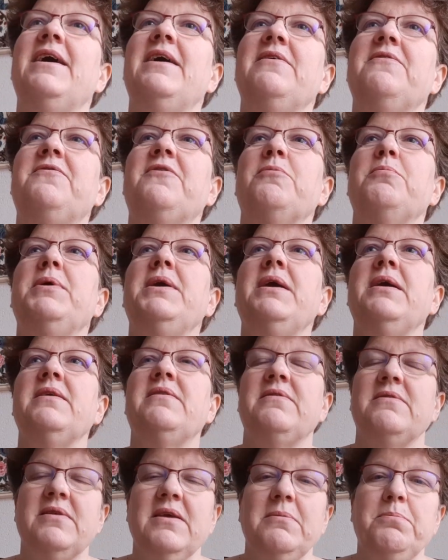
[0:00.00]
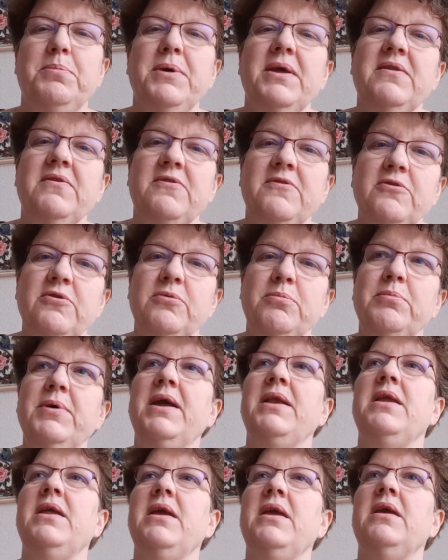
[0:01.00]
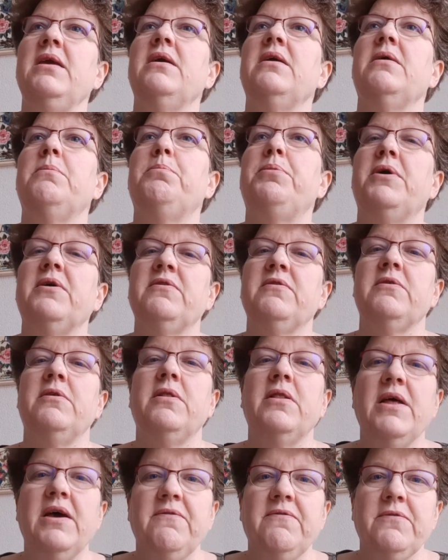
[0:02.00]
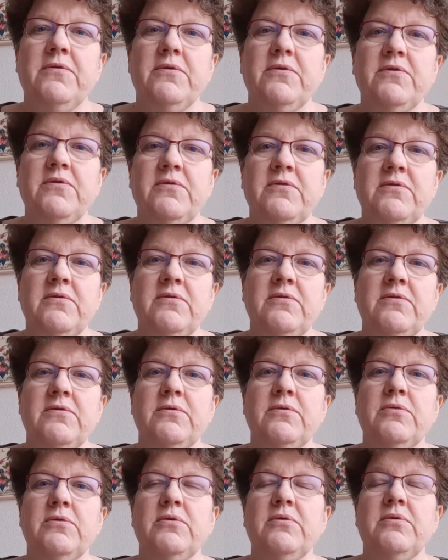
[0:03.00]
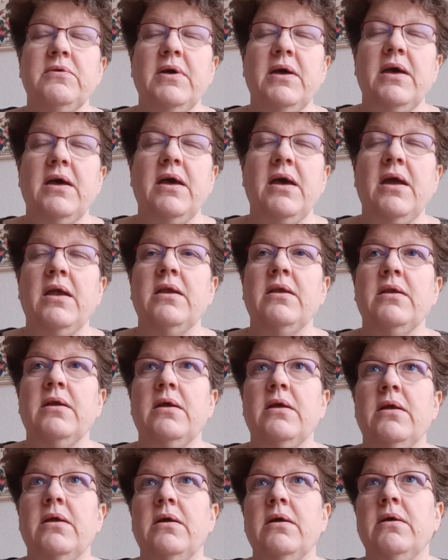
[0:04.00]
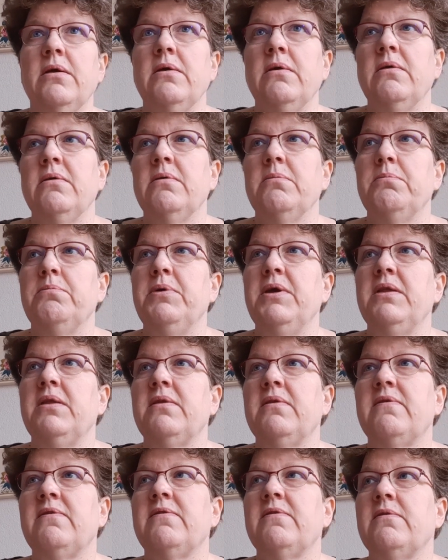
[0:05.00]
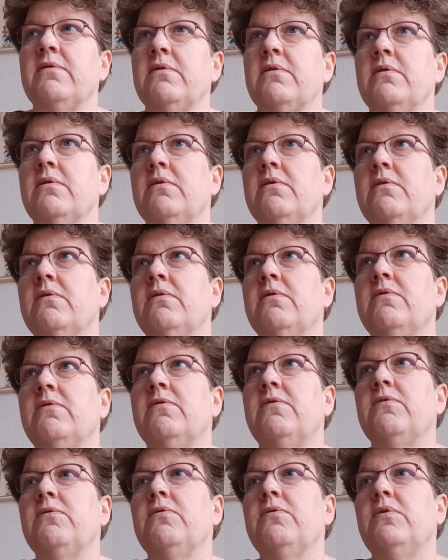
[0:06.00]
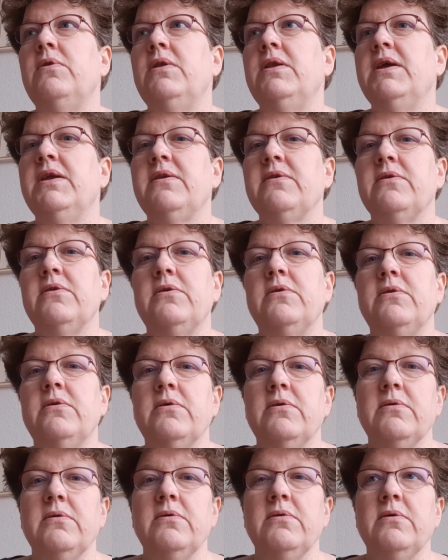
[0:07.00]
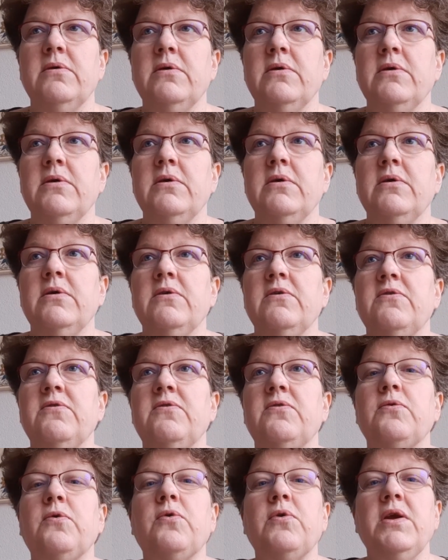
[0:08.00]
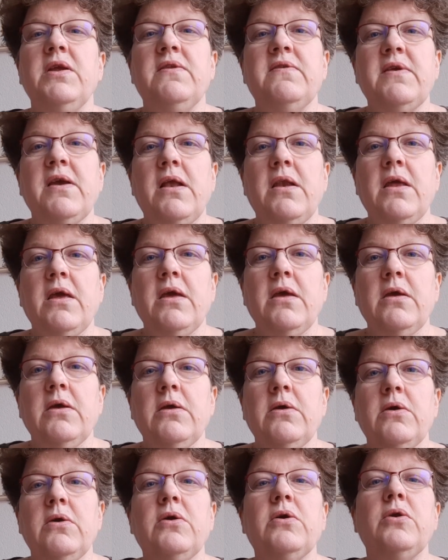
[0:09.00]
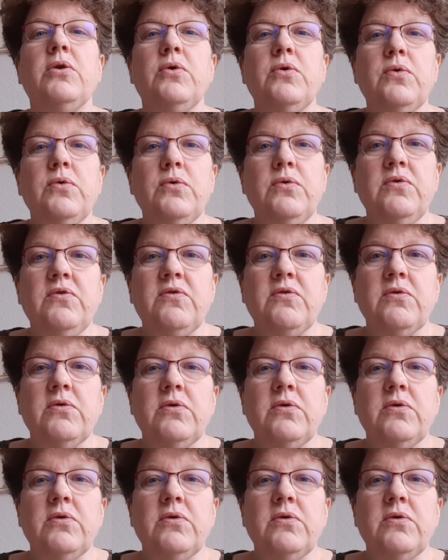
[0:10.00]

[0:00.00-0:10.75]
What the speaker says: For me, it's a bit too many puzzle levels and a bit too little storytelling clues